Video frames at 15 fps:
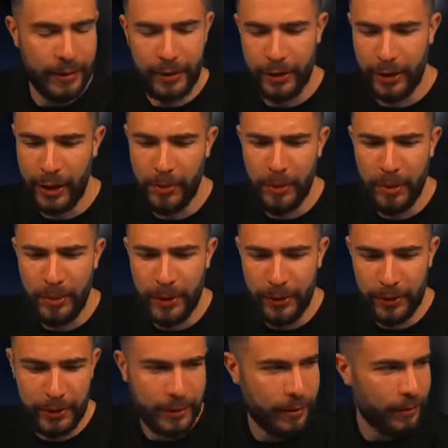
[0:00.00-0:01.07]
Okay, maybe
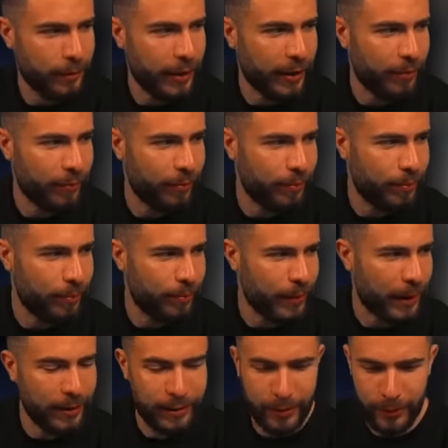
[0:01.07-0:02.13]
not. We have
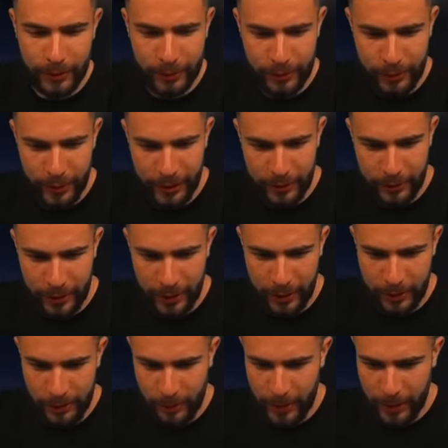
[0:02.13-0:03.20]
Gate, Golden Dragon
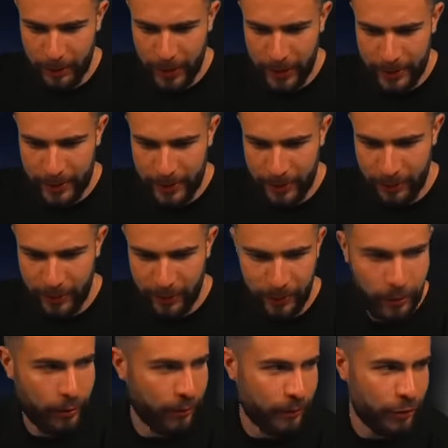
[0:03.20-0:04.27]
Challenge, Big Bass. Like, we have a
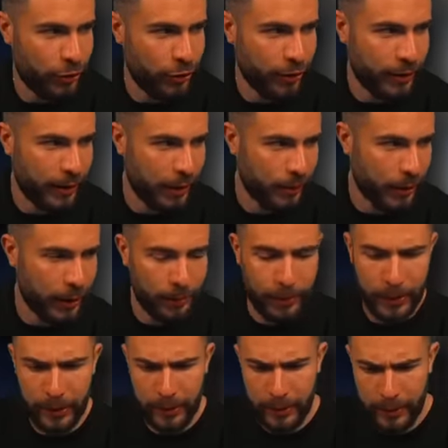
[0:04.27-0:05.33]
lot of shit coming up
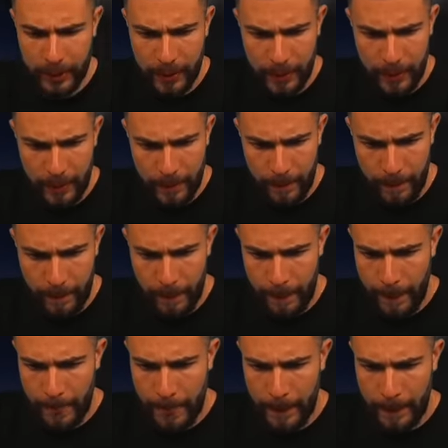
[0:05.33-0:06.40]
here.
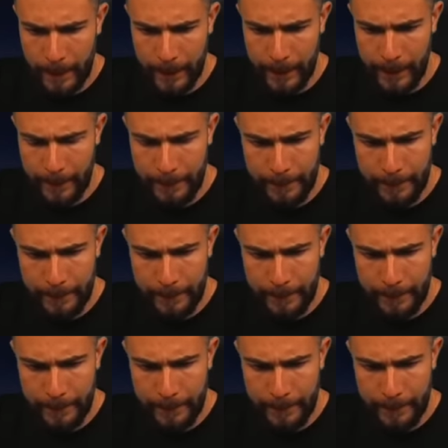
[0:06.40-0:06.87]
Okay.